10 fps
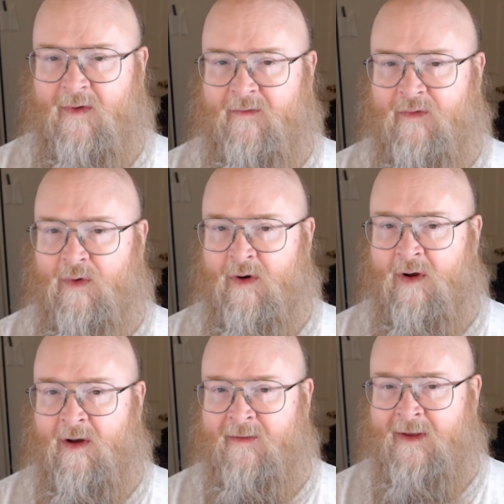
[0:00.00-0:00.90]

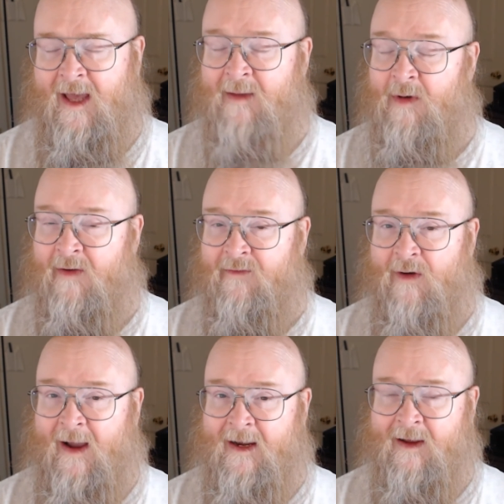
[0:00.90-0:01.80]
for a game on
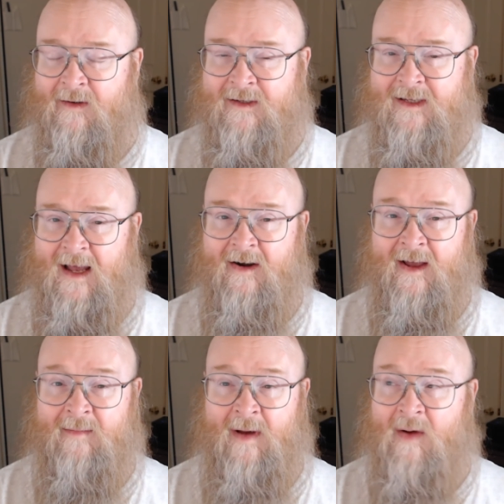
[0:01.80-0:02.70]
Friday or
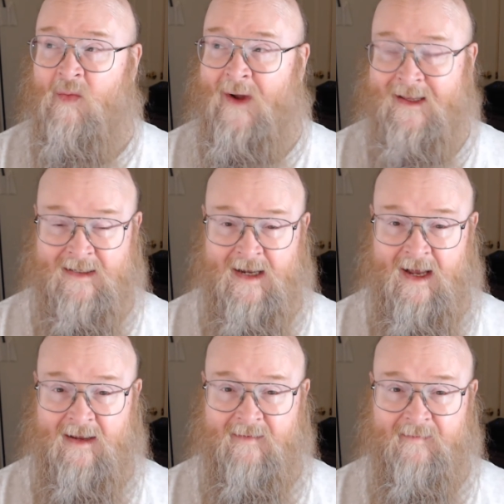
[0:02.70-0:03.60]
Saturday by
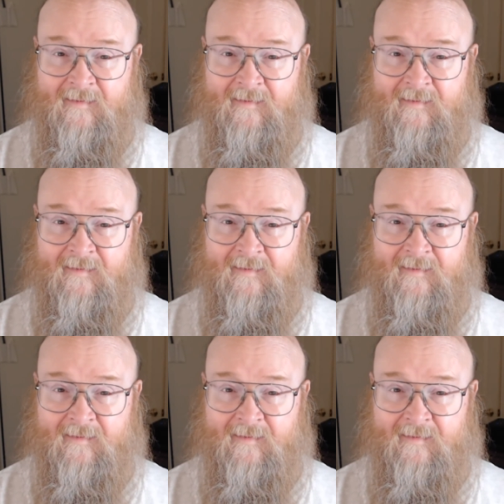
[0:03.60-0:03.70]
Wednesday.